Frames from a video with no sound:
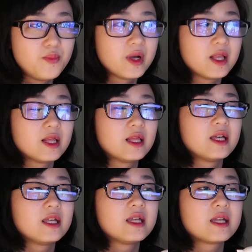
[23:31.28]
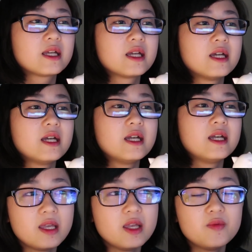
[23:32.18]
but like
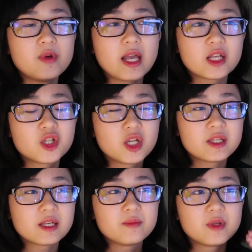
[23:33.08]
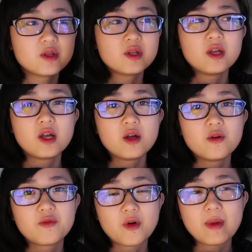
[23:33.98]
it will exchange something
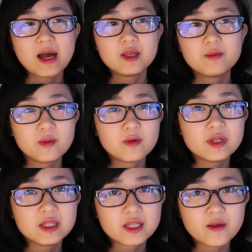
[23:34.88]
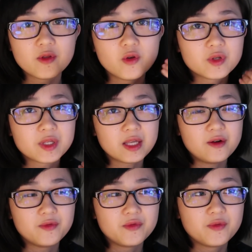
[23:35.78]
from other people instead
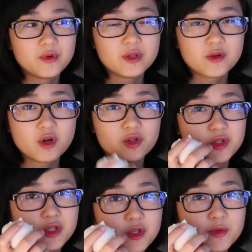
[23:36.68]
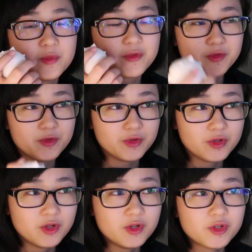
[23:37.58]
yourself when you consume the fruit.
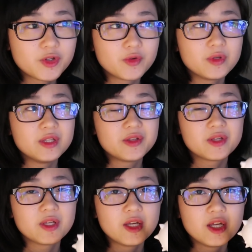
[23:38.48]
So it's